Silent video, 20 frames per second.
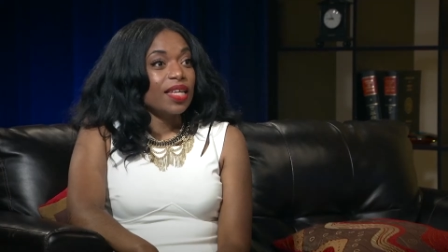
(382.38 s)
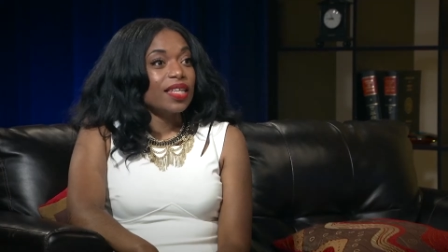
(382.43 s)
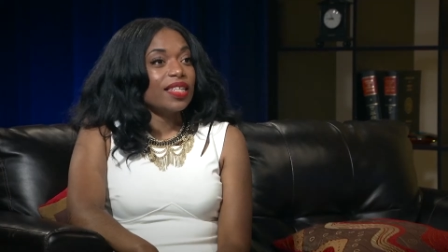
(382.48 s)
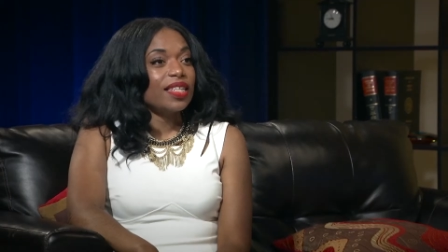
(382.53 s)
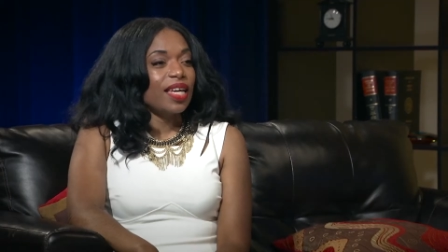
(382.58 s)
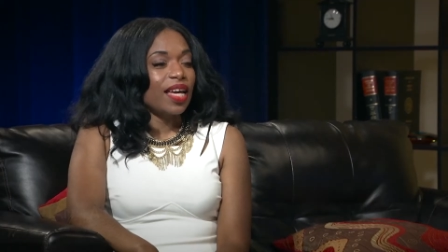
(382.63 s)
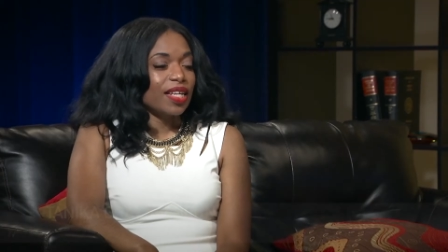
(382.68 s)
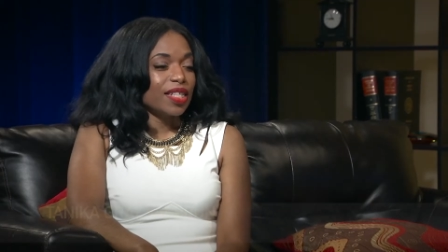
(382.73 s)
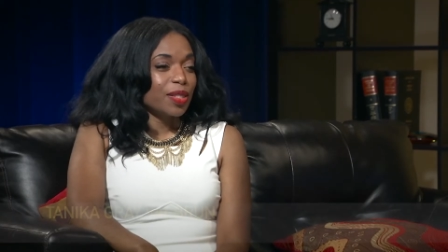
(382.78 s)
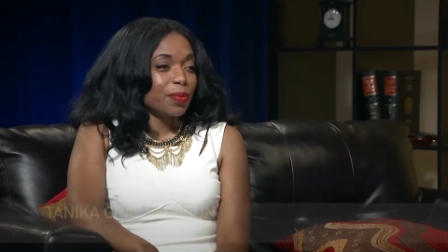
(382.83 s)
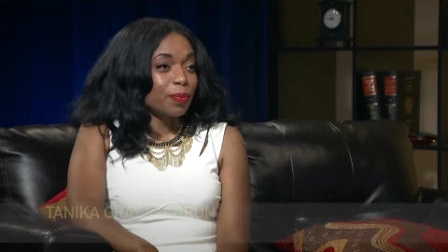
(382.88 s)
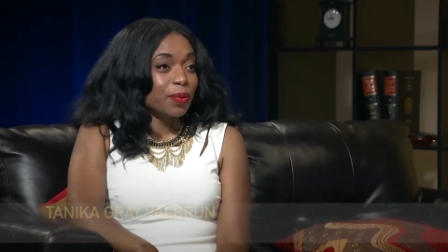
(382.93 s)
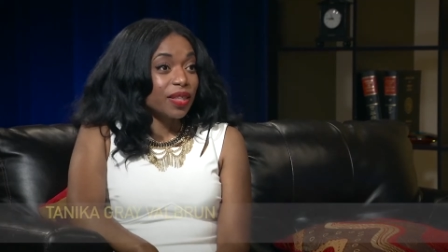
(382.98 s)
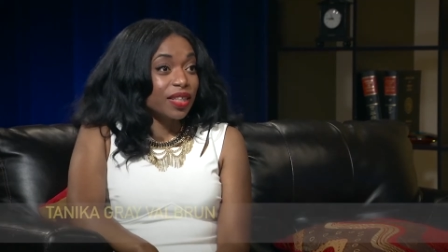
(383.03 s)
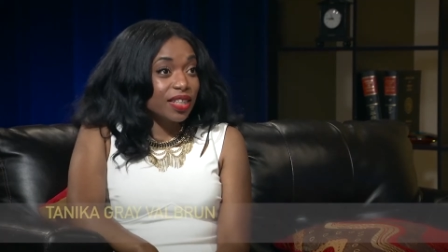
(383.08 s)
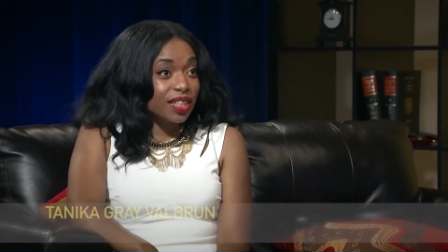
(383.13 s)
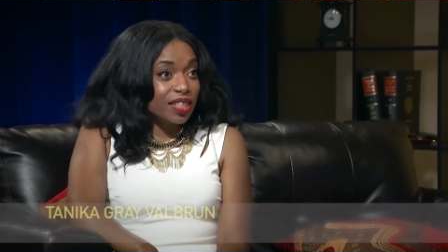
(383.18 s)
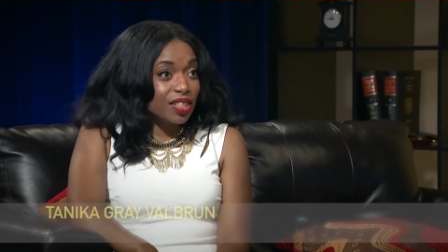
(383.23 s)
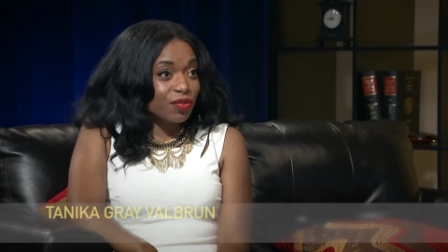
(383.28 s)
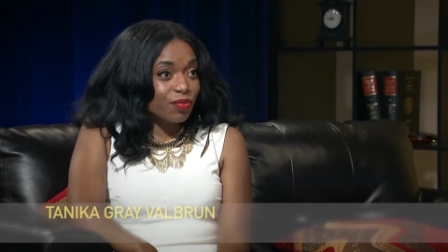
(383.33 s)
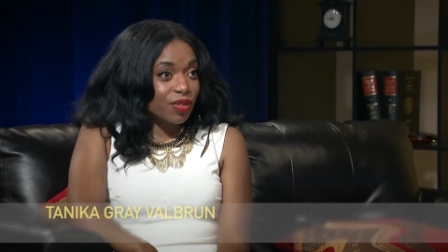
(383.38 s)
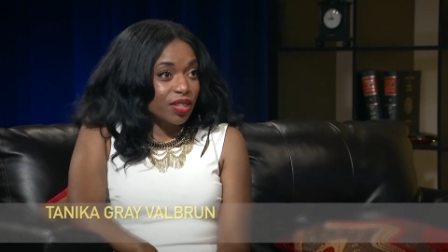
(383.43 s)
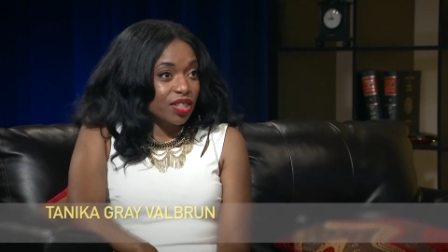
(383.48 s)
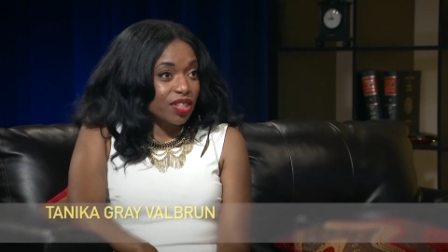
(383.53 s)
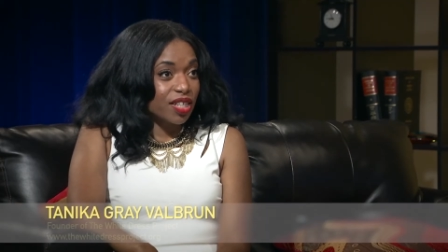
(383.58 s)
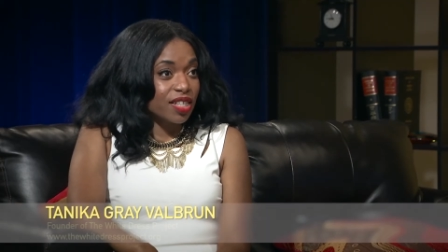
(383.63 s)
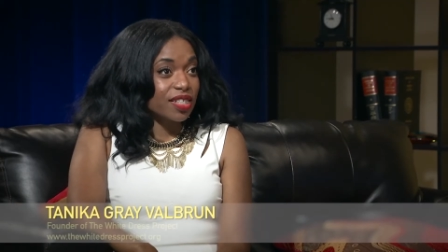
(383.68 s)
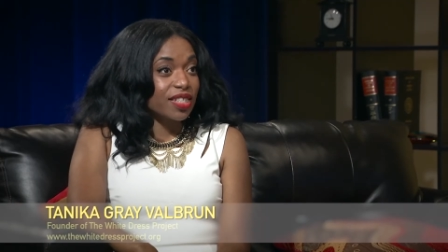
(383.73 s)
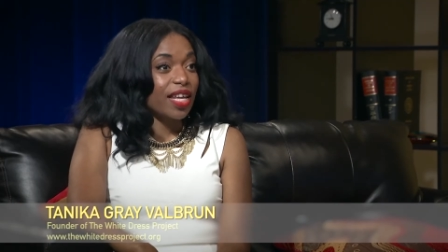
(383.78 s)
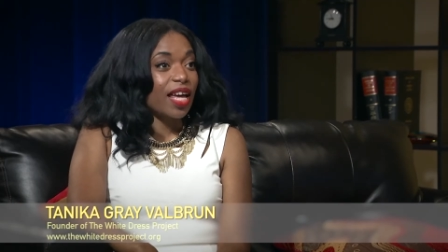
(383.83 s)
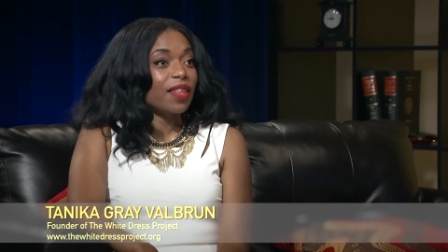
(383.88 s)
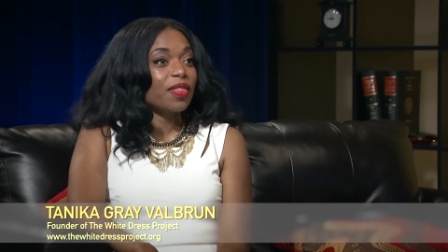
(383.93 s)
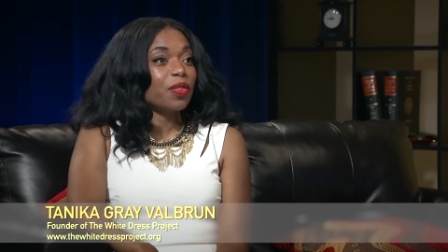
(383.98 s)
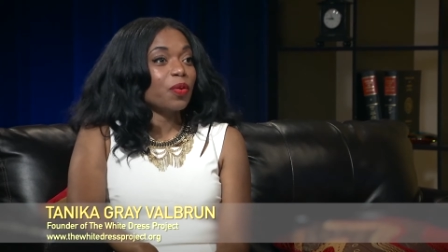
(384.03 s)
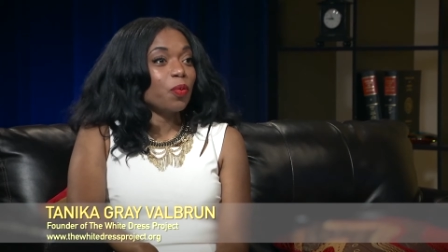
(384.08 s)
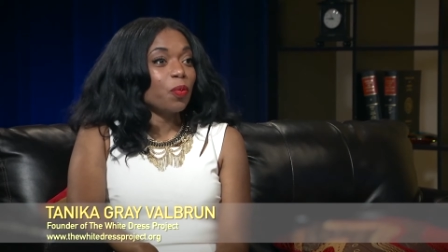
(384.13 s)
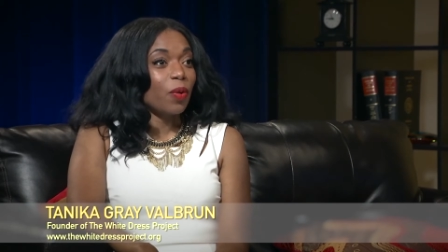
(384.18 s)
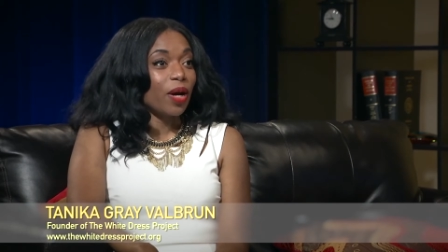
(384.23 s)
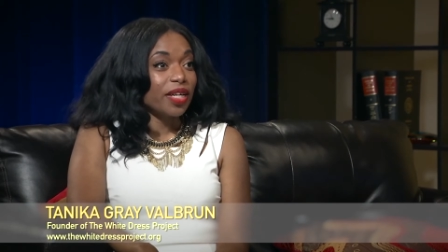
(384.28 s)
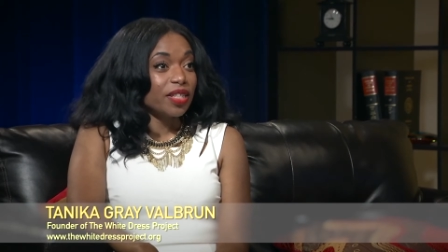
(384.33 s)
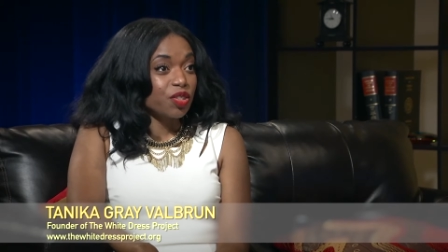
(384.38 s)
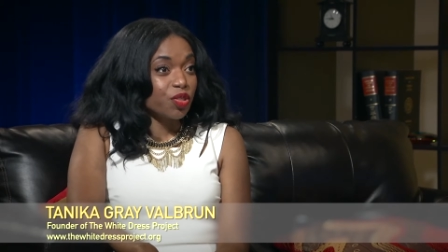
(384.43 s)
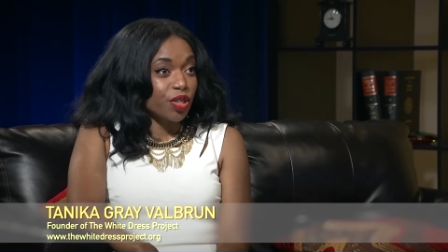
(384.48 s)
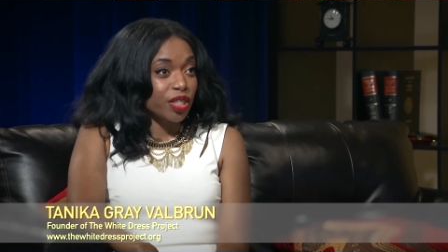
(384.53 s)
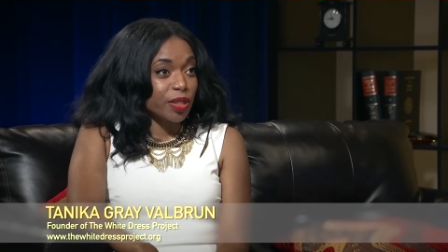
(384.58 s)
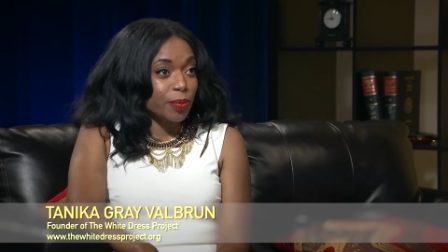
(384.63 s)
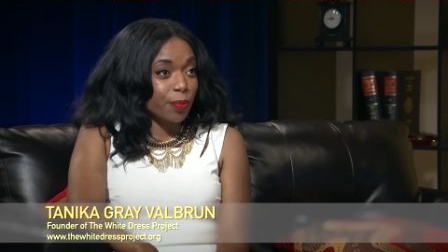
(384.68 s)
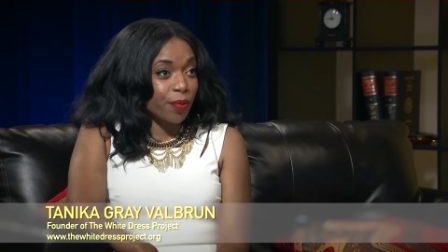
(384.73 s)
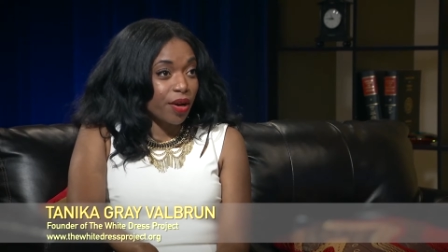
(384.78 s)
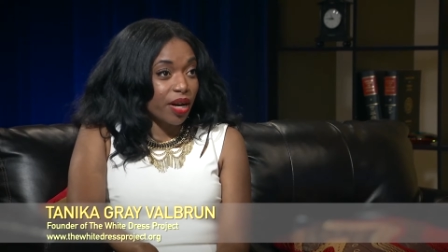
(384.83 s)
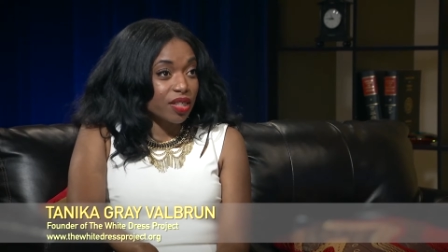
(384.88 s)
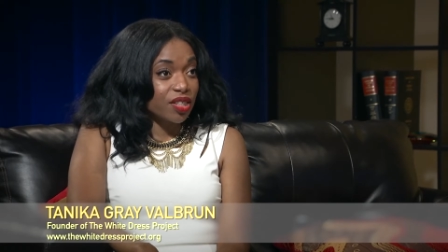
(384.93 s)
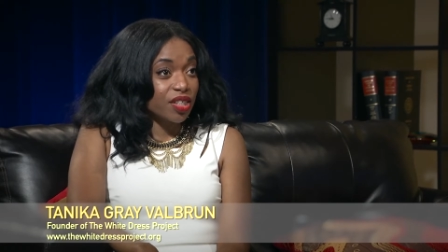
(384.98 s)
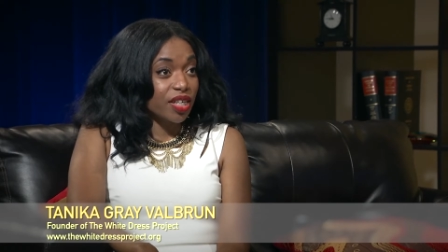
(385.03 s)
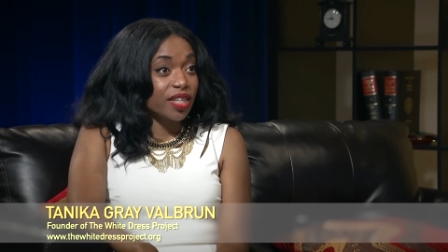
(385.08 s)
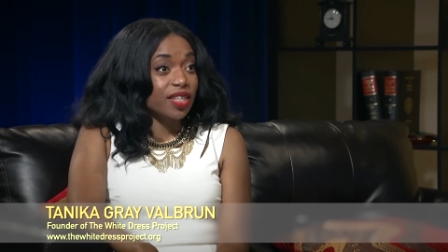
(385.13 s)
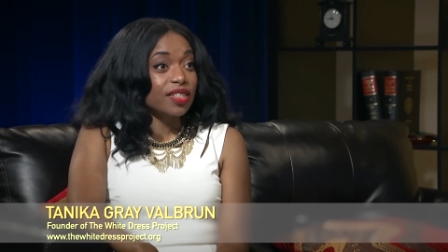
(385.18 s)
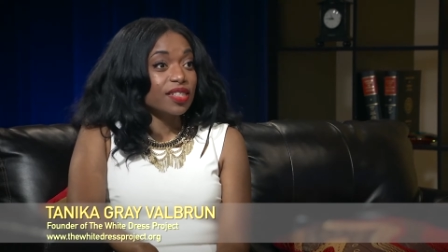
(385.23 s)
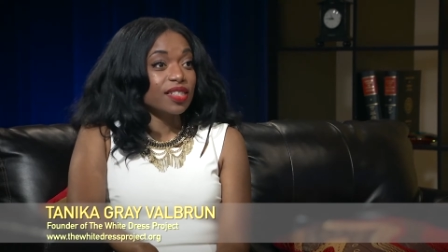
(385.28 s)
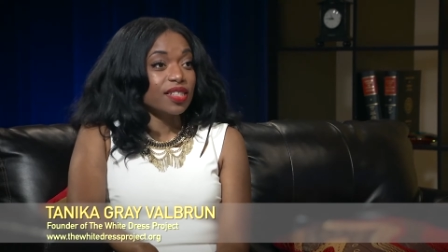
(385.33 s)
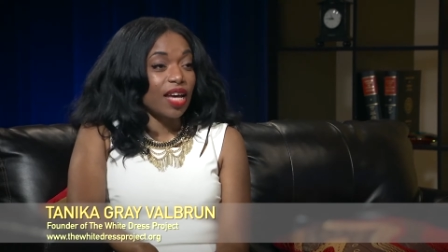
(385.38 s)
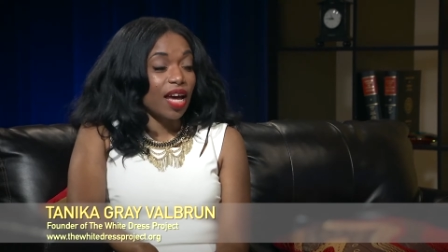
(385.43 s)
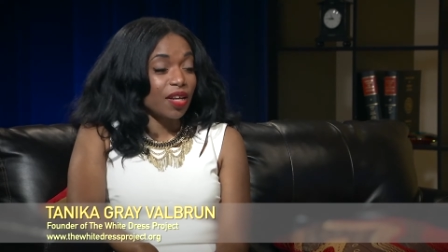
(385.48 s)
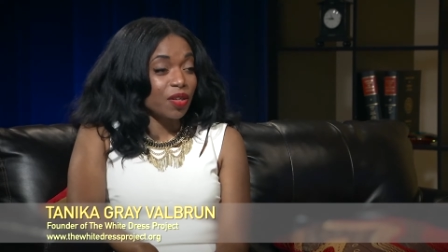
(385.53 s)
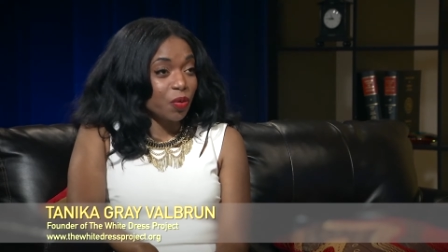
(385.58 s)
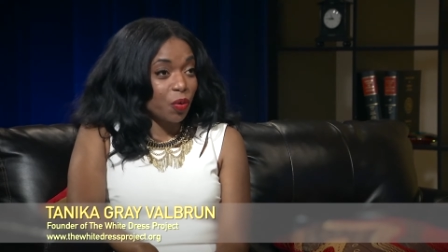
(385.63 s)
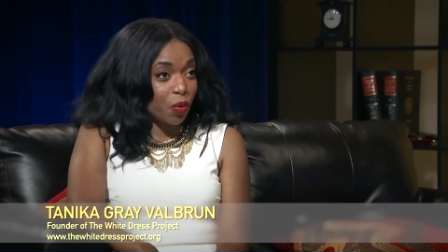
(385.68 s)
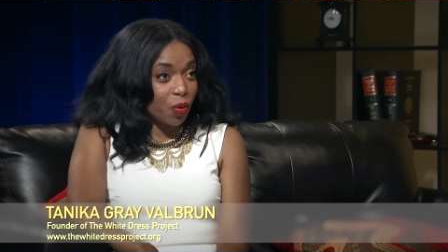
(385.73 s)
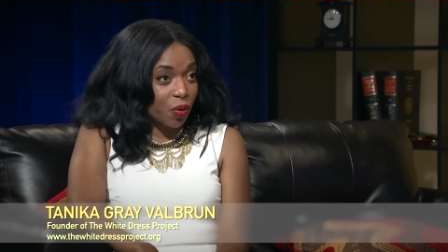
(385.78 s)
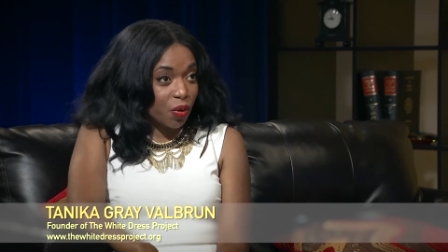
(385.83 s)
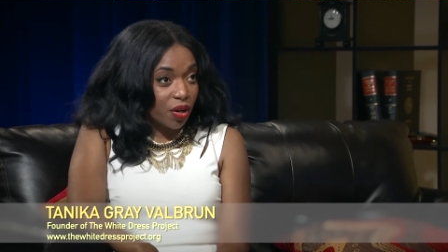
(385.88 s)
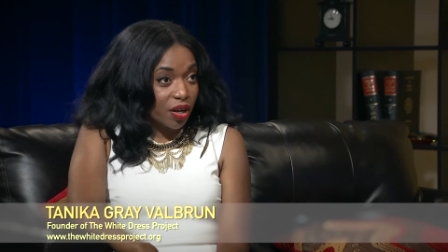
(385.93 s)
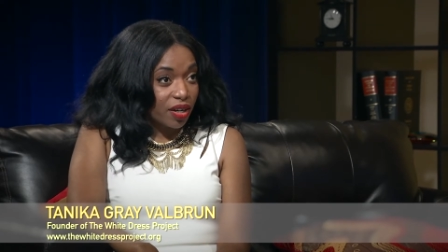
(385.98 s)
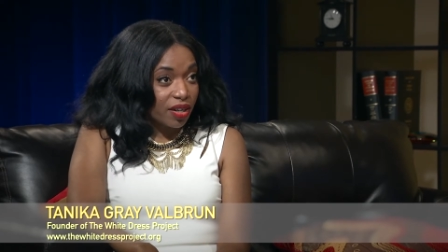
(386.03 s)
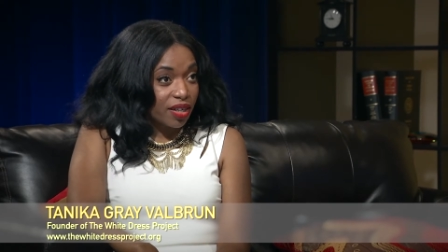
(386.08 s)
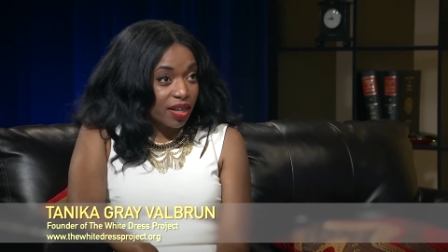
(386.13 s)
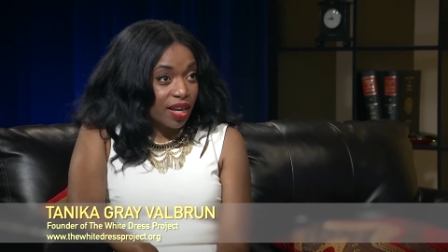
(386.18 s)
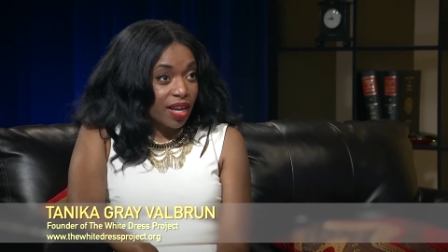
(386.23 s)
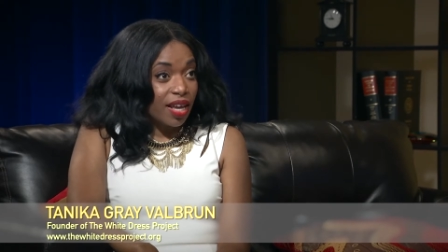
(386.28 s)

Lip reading: Yes, please reach us at thewhitedressproject.org,